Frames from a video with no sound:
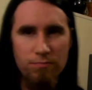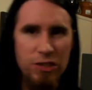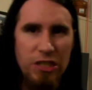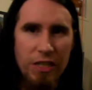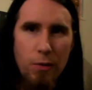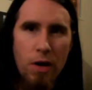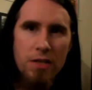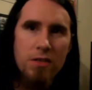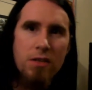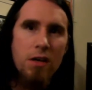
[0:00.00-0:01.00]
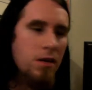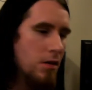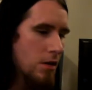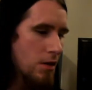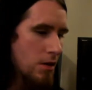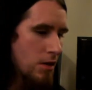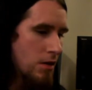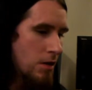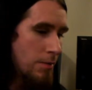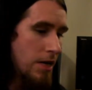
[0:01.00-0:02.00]
silly ones. But
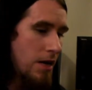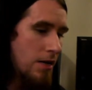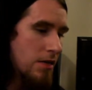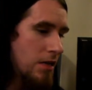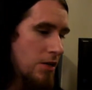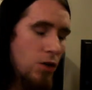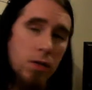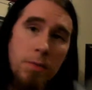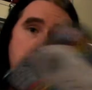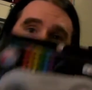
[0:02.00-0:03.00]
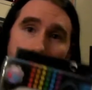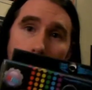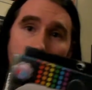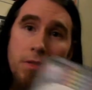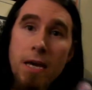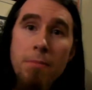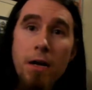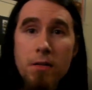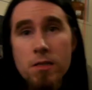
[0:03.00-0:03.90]
yeah, SNES USB controller, $10.